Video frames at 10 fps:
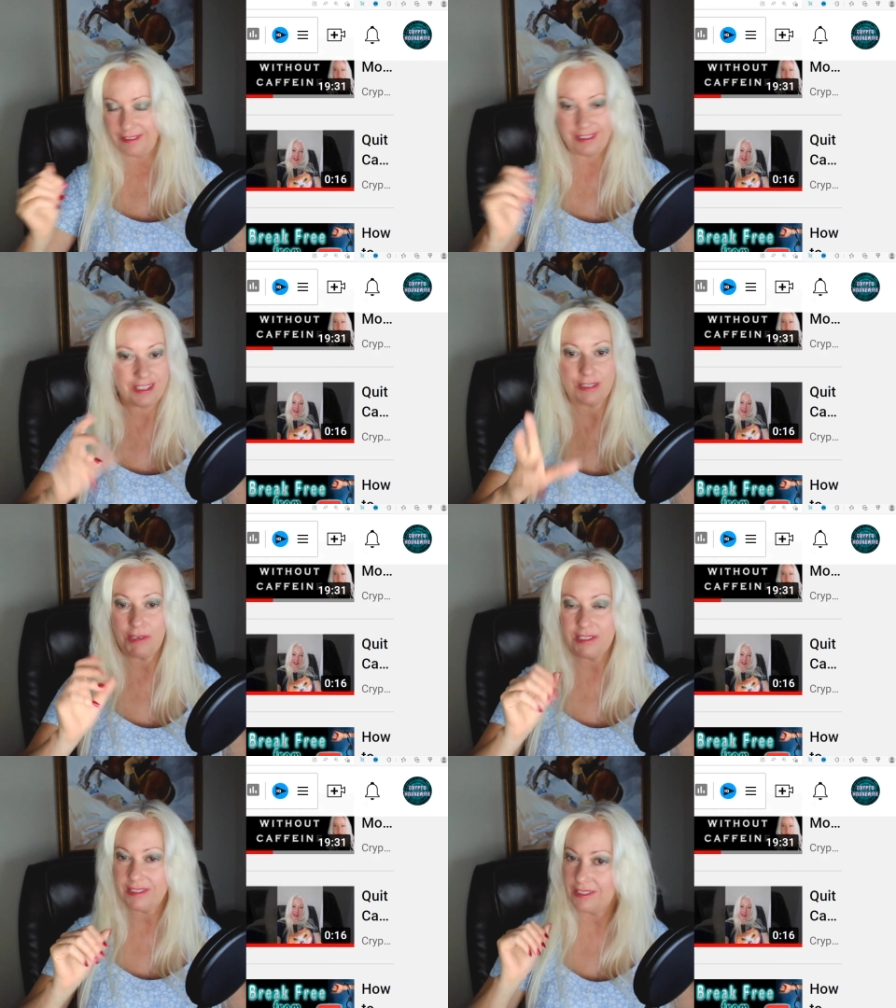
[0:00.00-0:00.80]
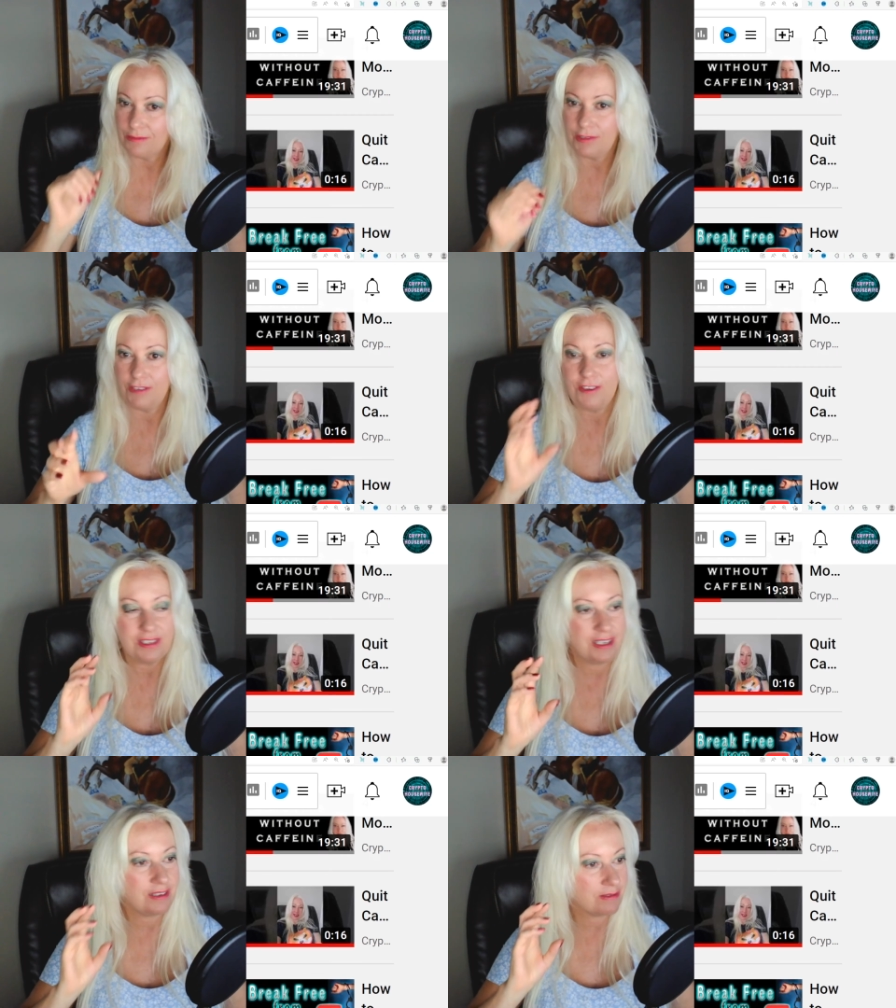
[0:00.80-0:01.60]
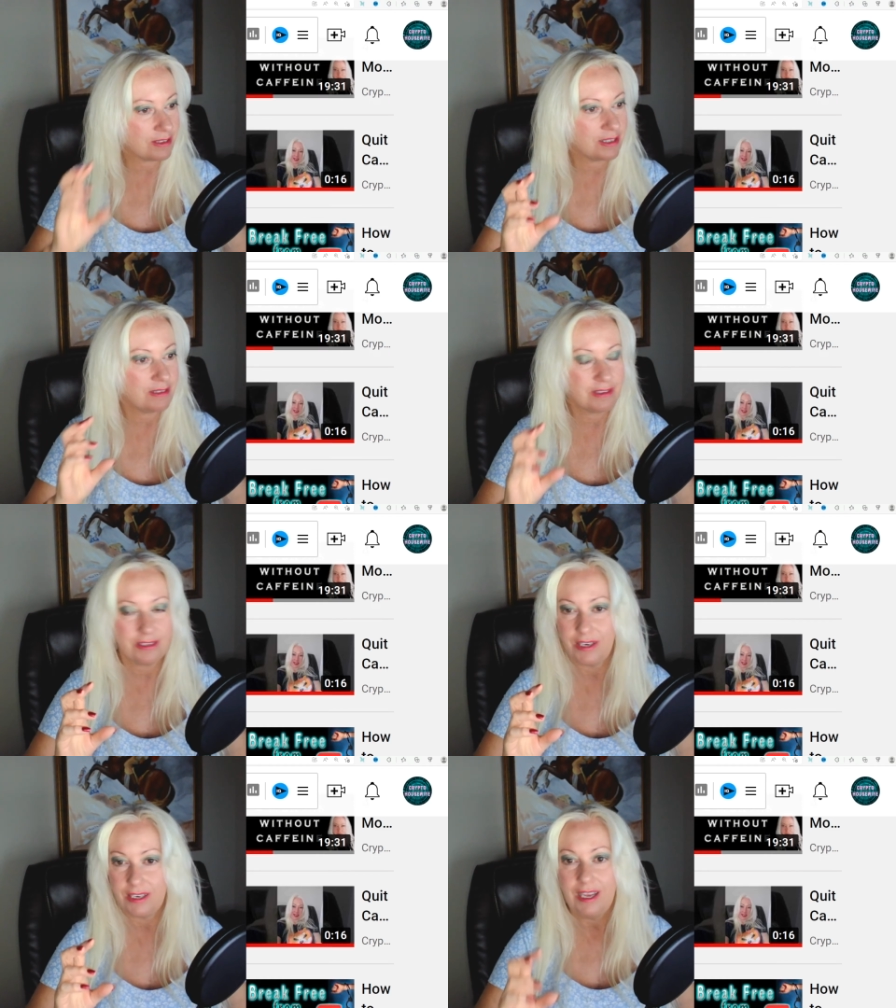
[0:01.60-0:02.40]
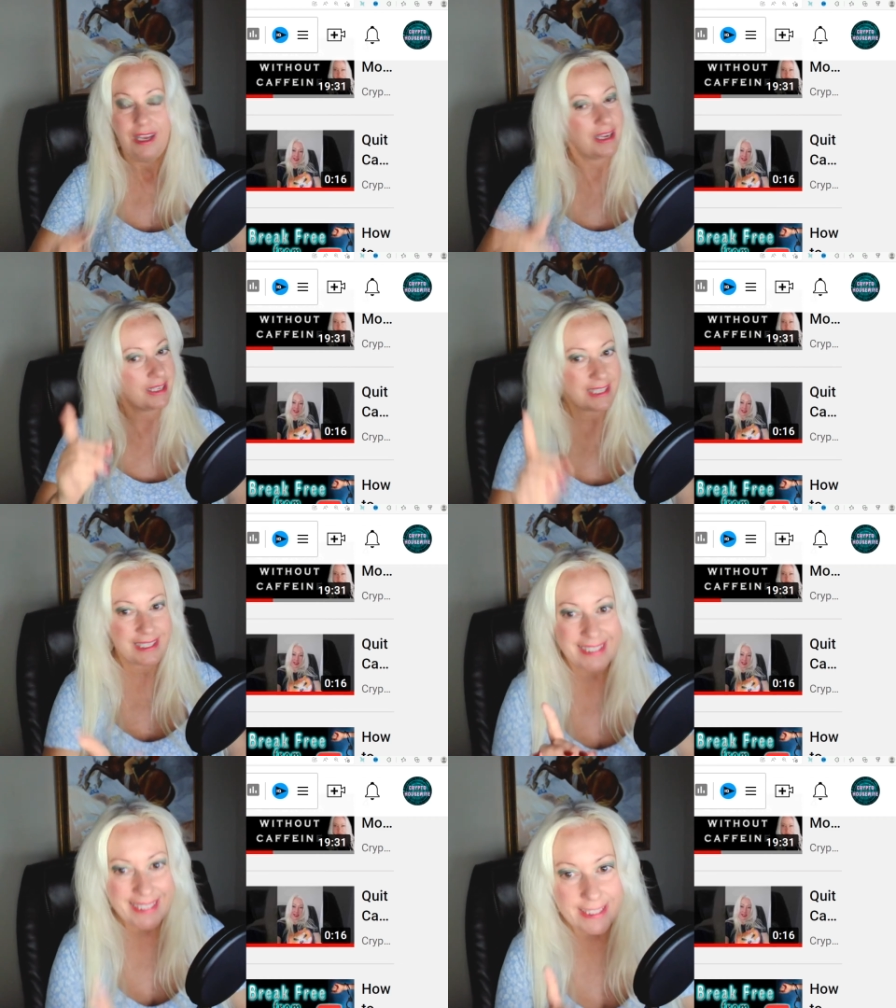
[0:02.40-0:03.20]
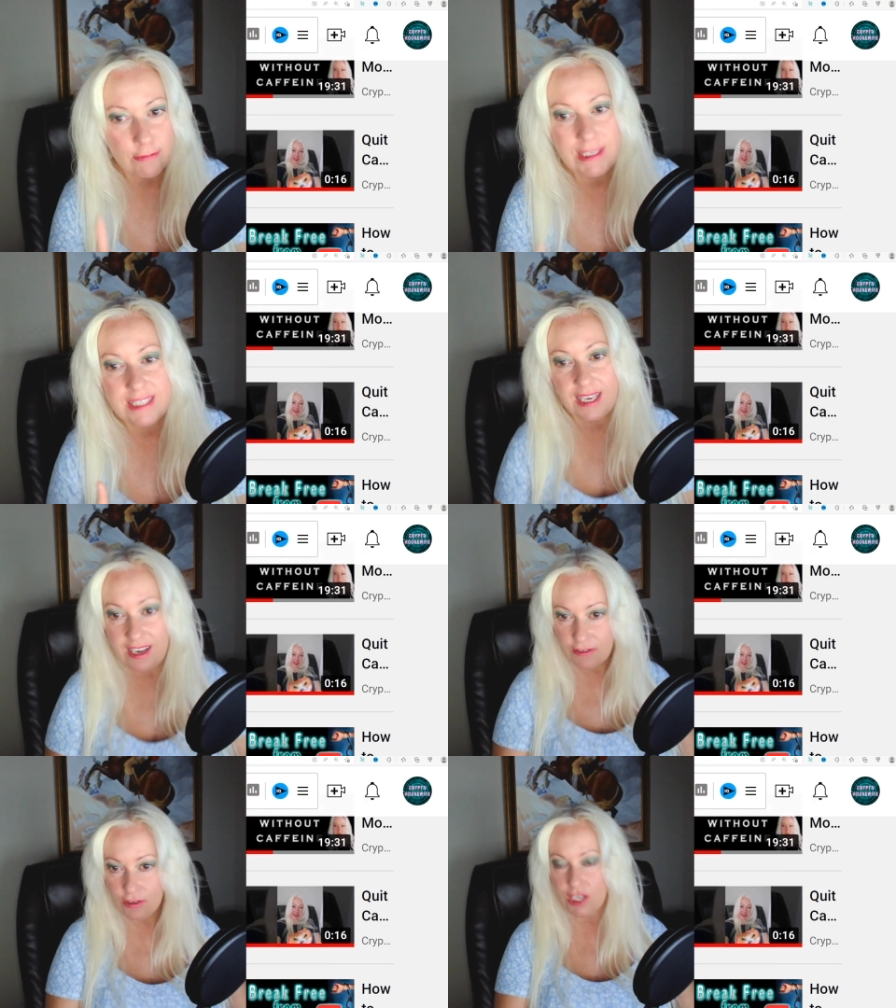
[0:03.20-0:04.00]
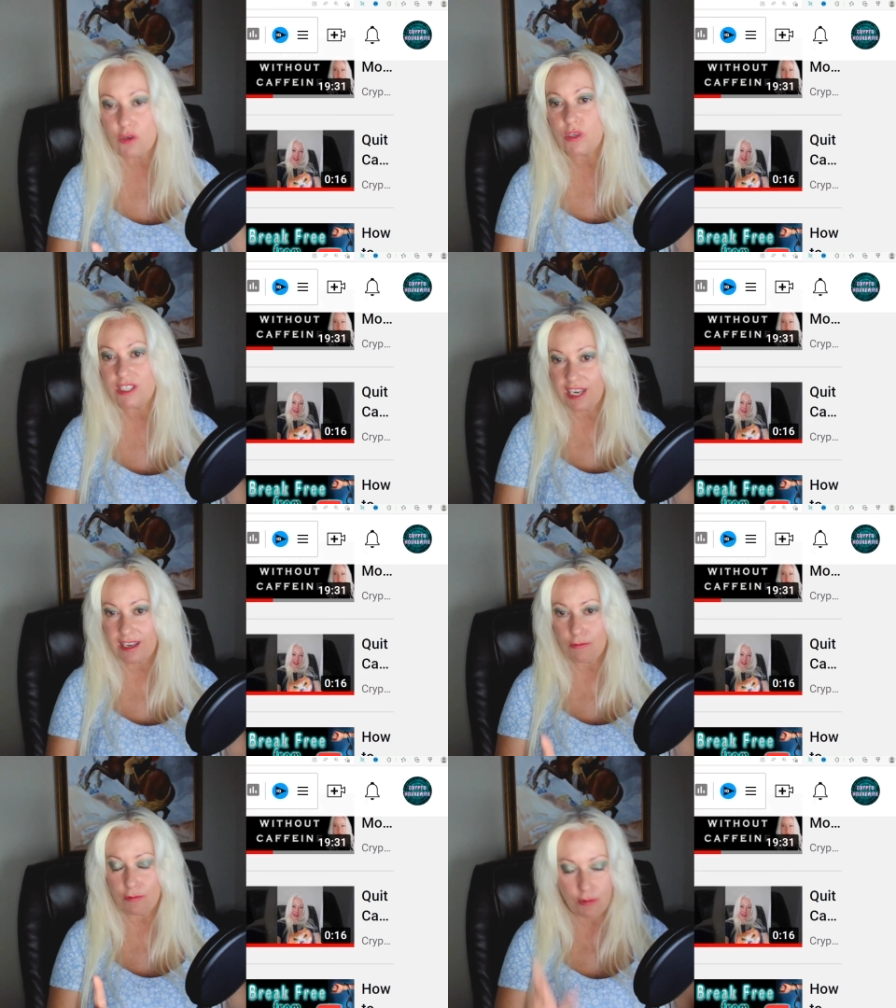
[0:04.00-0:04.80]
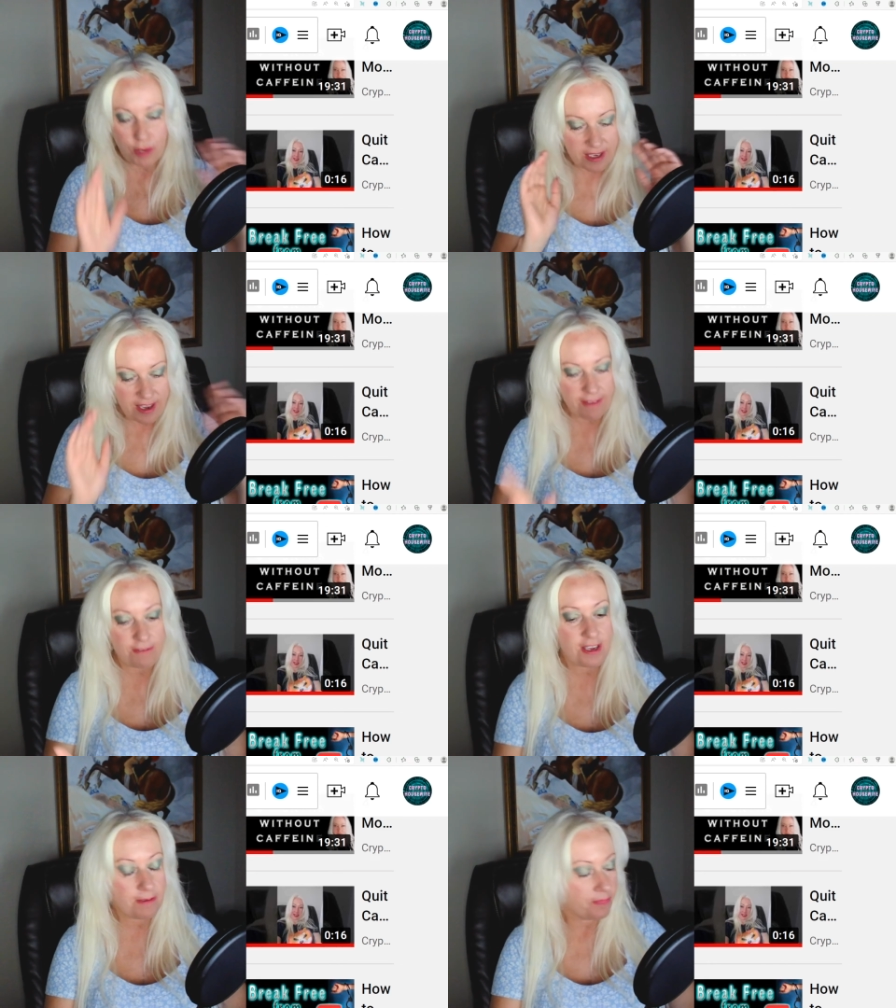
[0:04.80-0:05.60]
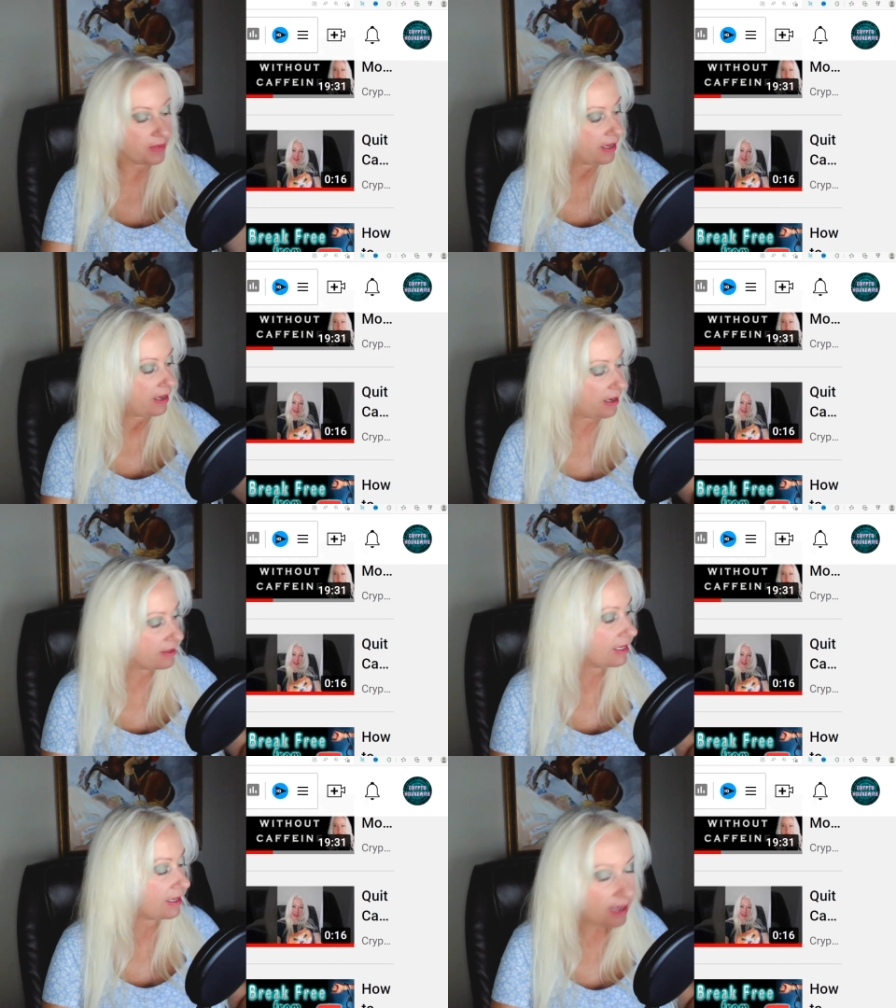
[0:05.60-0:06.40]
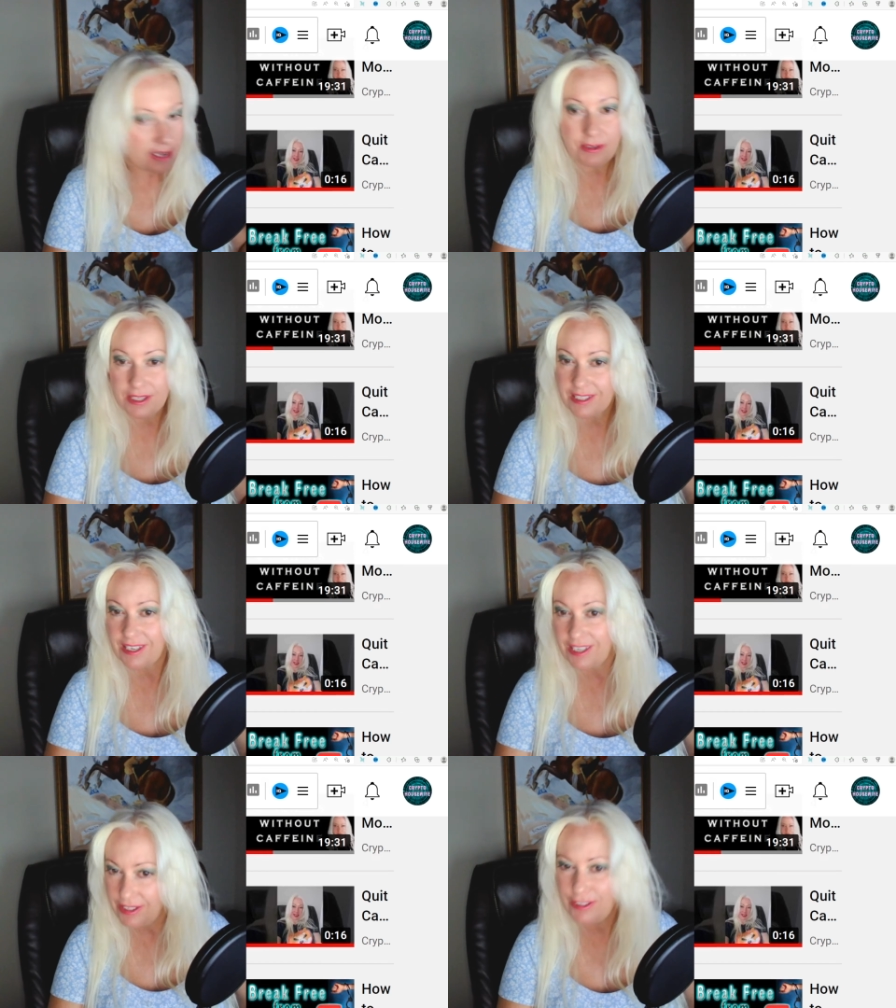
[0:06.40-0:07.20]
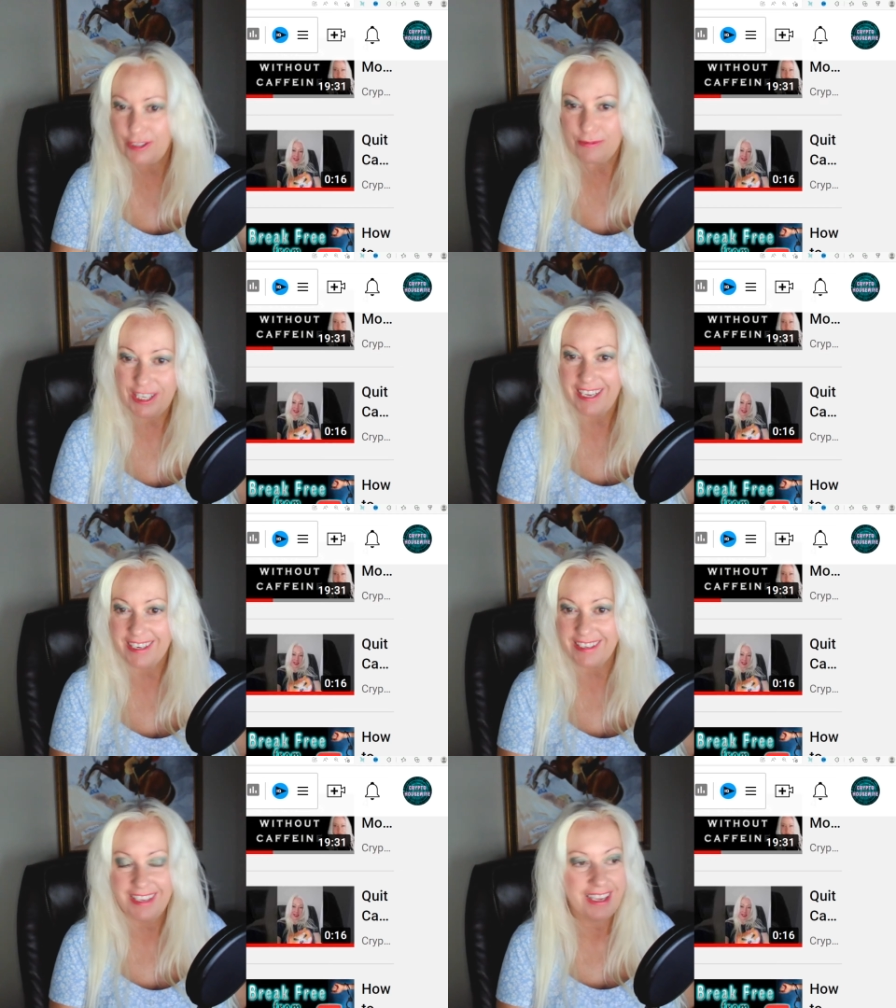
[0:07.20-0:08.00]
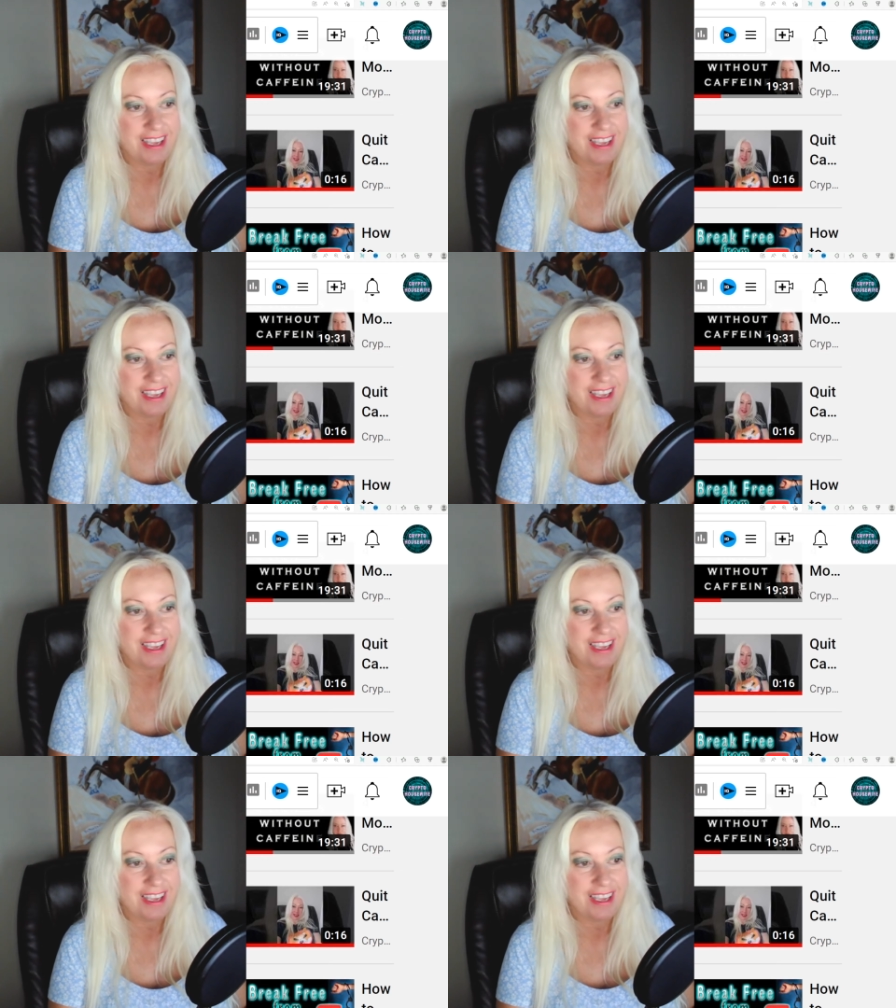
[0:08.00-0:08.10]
6 months, you'll be feeling really, really great. Like I said, 6 weeks after I quit caffeine, I was like, I want to start a YouTube channel.